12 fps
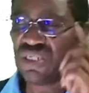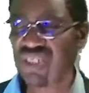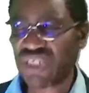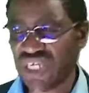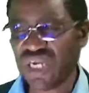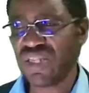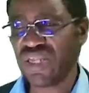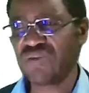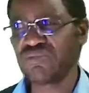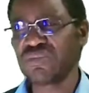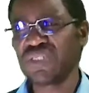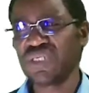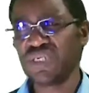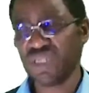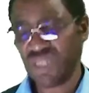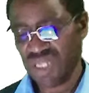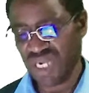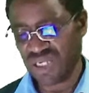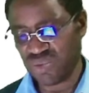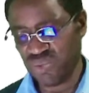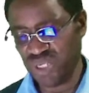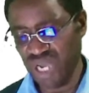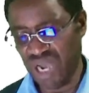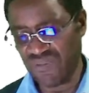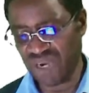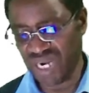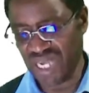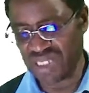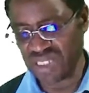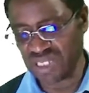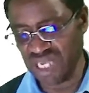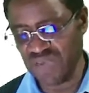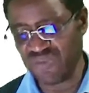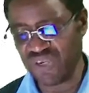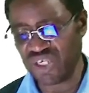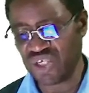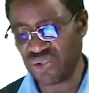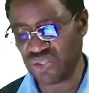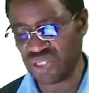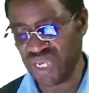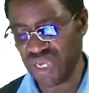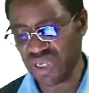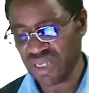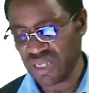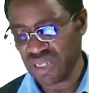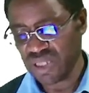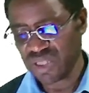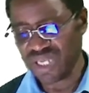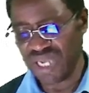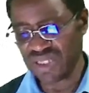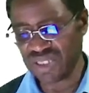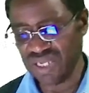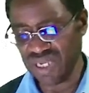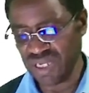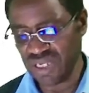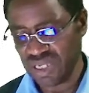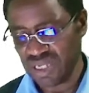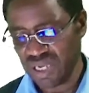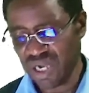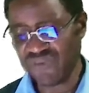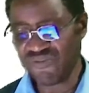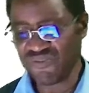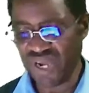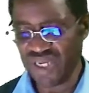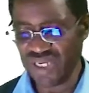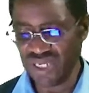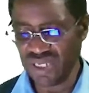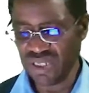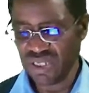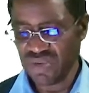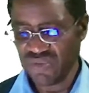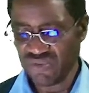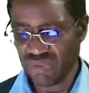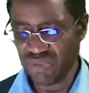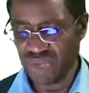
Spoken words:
Tell them that we have classes every Tuesday, Thursday, and Friday from